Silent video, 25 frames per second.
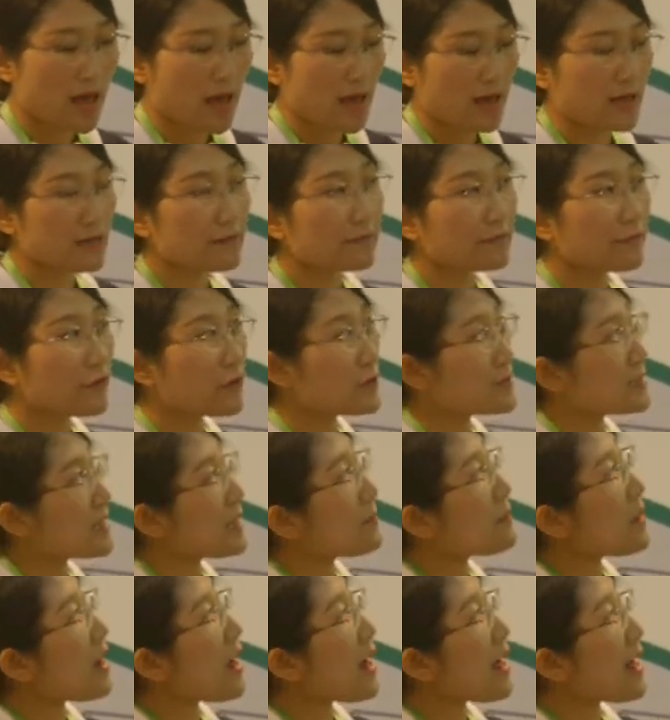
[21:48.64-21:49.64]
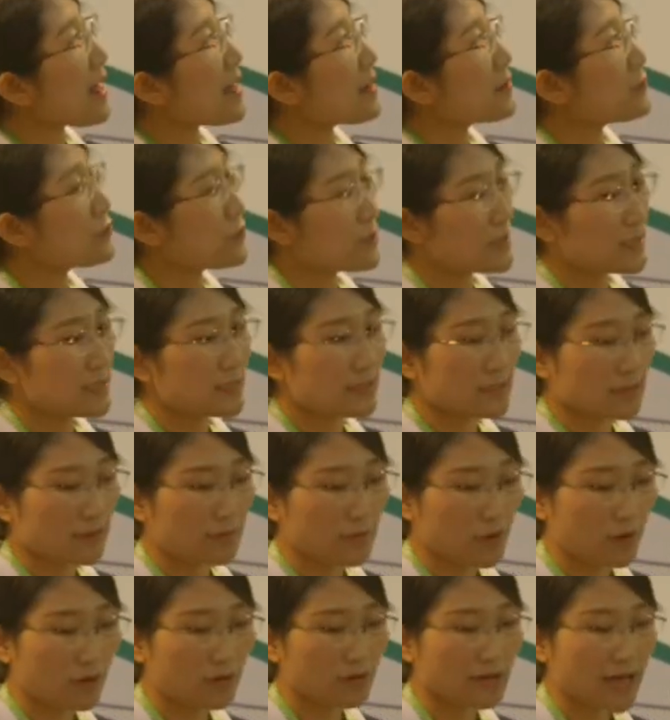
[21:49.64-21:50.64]
And for some
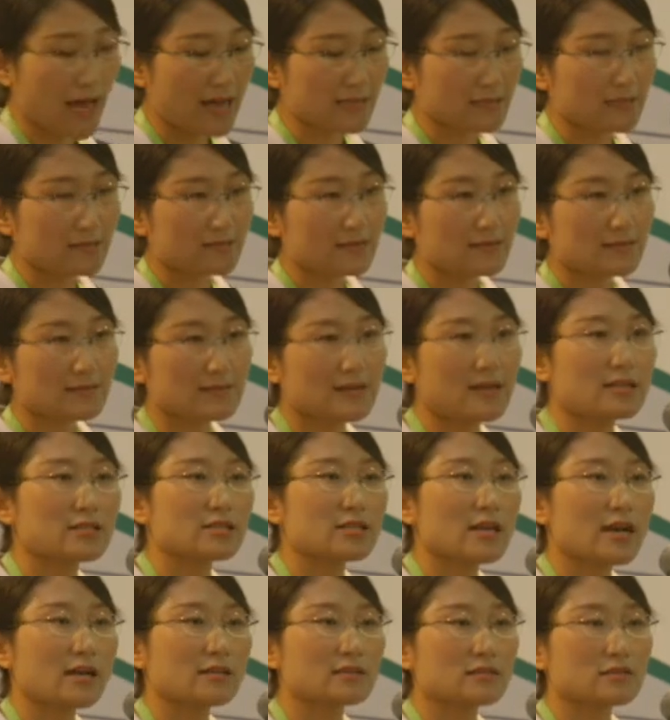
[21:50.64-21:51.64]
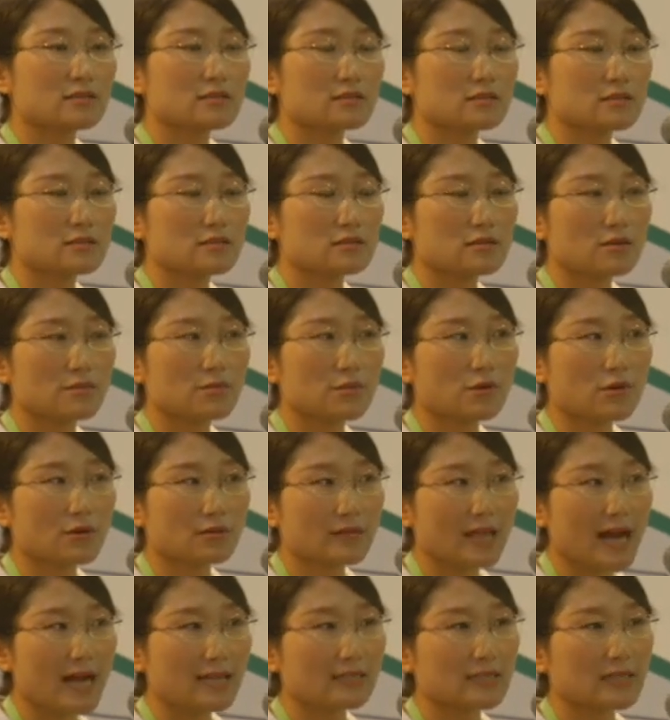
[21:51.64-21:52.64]
high-risk products, such as the
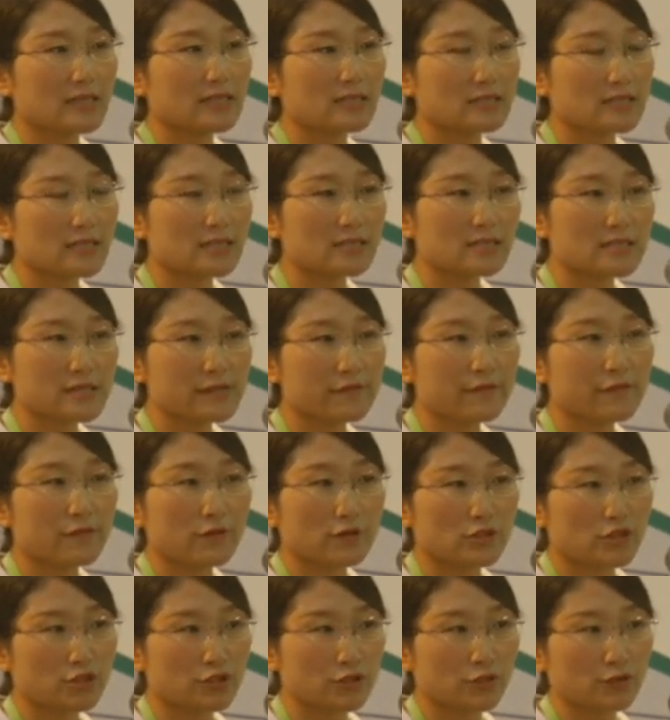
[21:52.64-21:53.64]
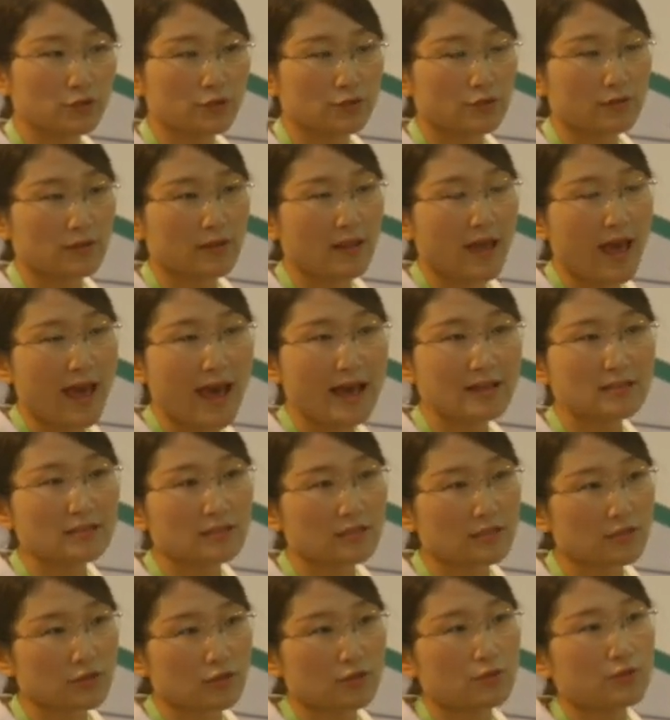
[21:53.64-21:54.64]
product intended for children
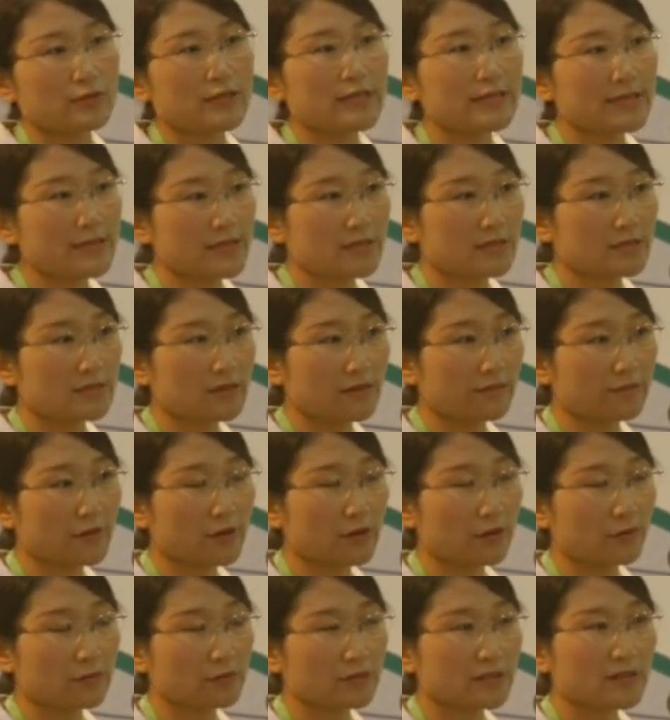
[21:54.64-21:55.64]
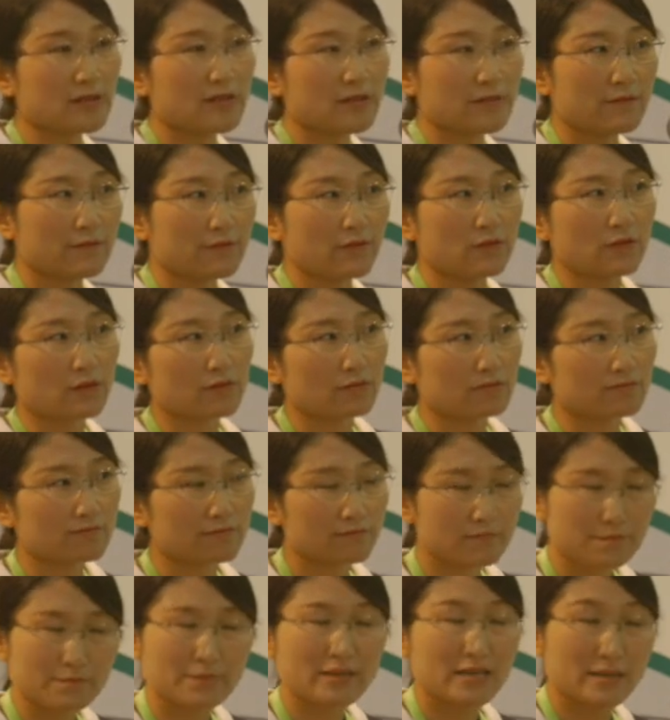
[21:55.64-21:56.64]
under 3 years of old, for
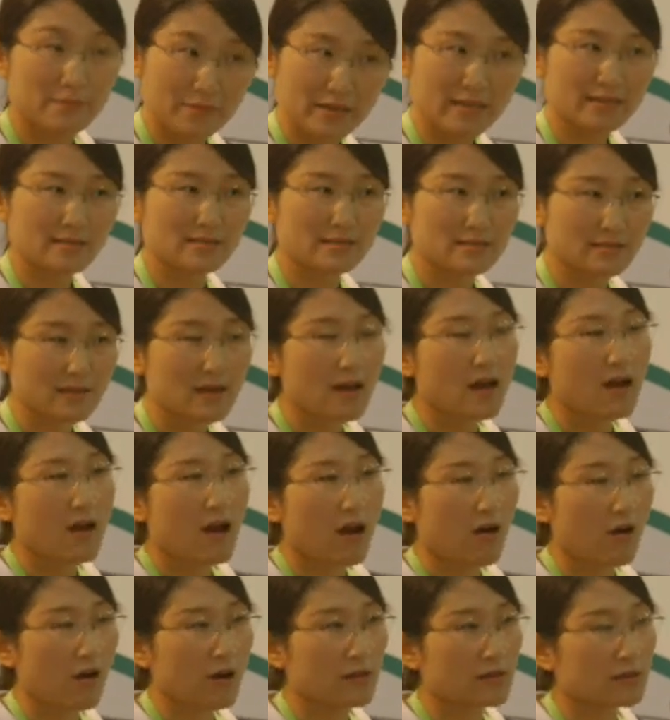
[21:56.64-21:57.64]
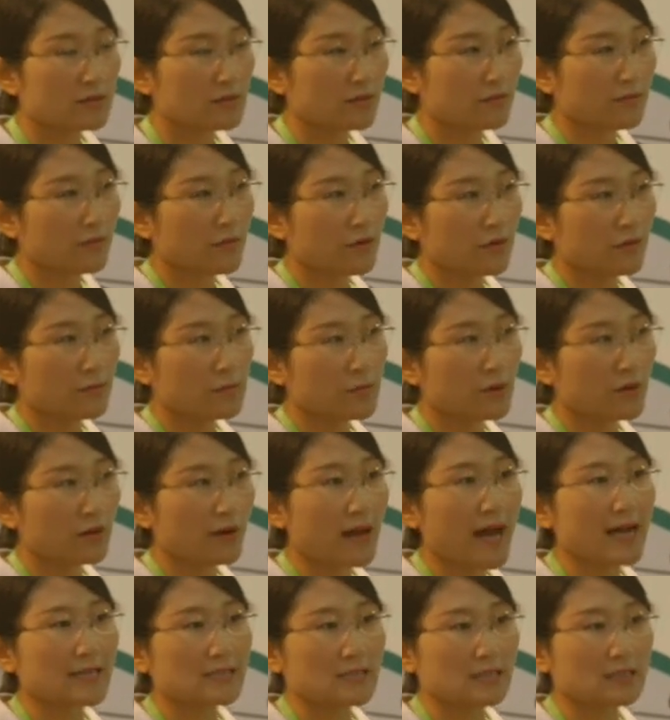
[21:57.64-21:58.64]
babies, and for
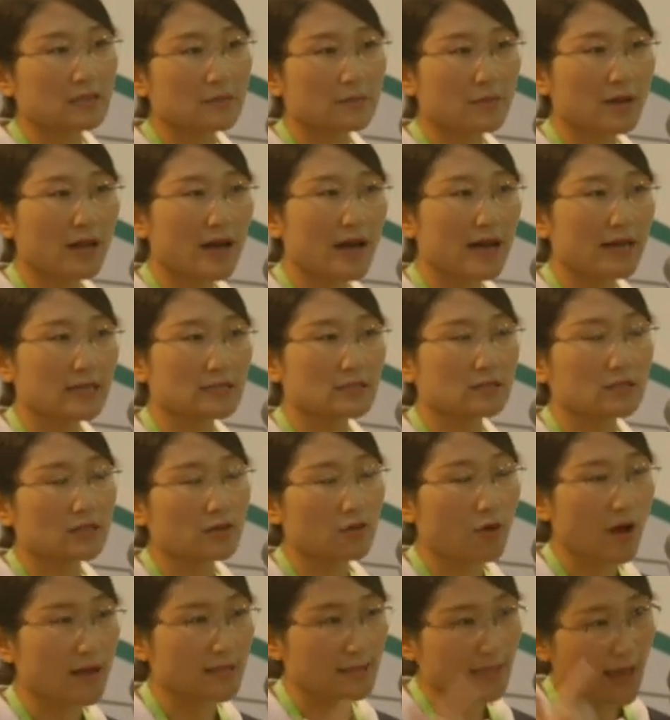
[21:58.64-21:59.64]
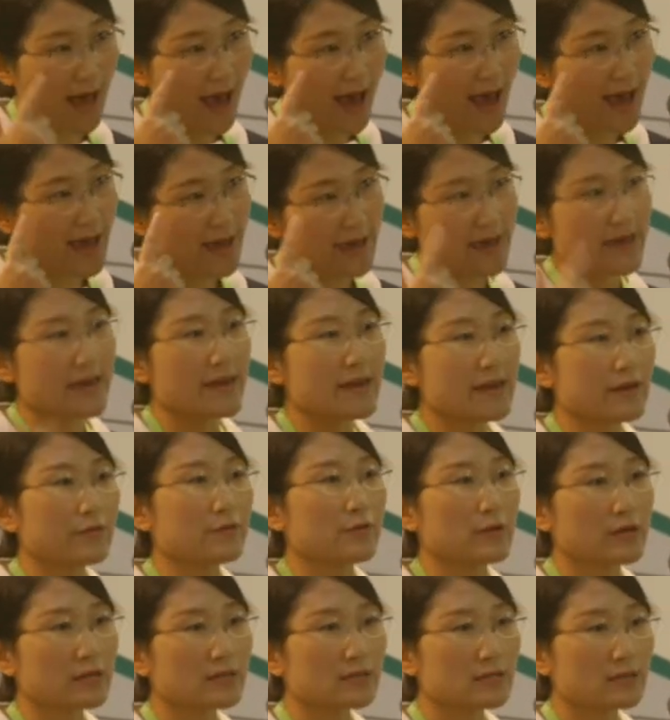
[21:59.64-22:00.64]
products applied around eye
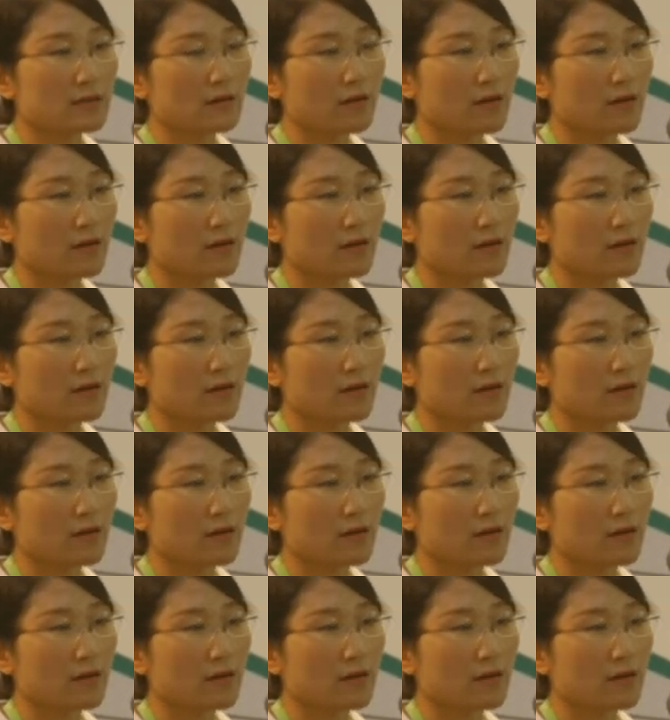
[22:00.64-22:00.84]
areas